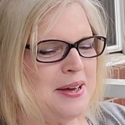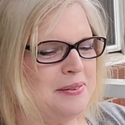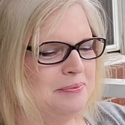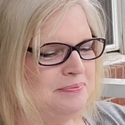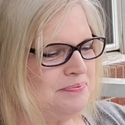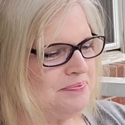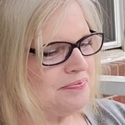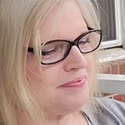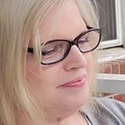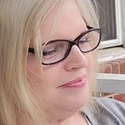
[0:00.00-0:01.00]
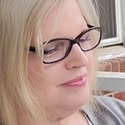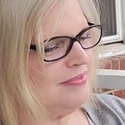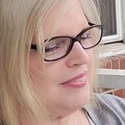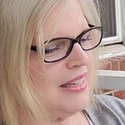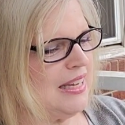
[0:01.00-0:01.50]
Um,
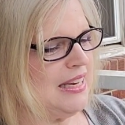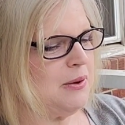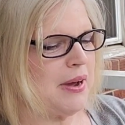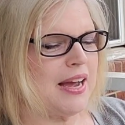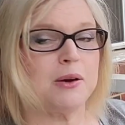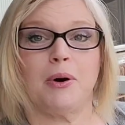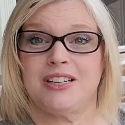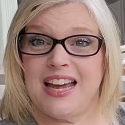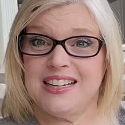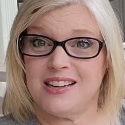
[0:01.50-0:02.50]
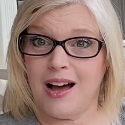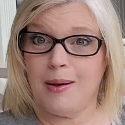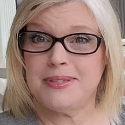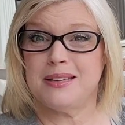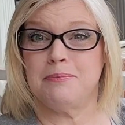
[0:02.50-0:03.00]
anyway, I can wear tank
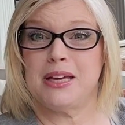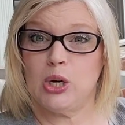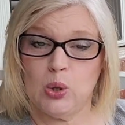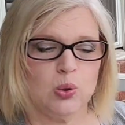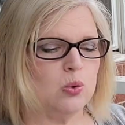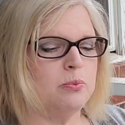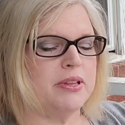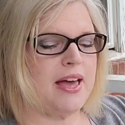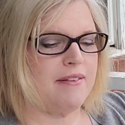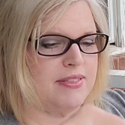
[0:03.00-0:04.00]
tops and be cool, but